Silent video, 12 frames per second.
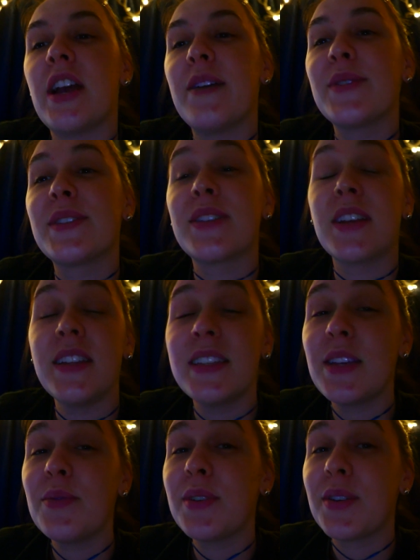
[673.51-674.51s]
I was gonna
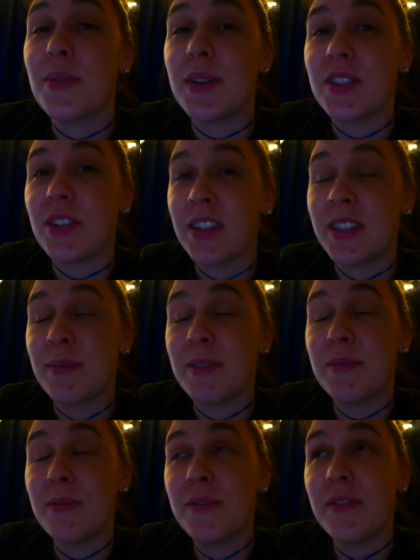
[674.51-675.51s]
say we're gonna watch a
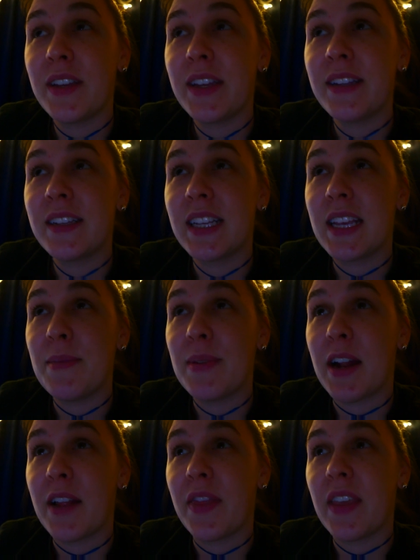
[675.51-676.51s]
Christmas movie to keep it
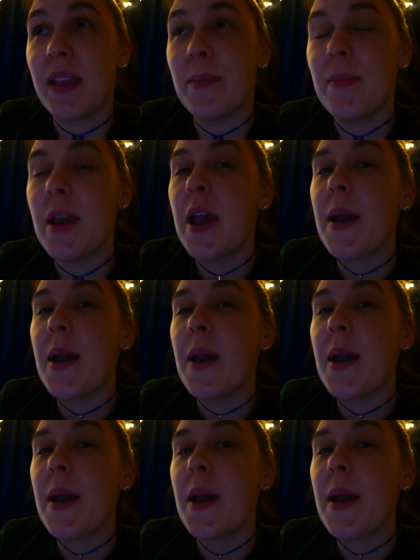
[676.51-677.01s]
on theme,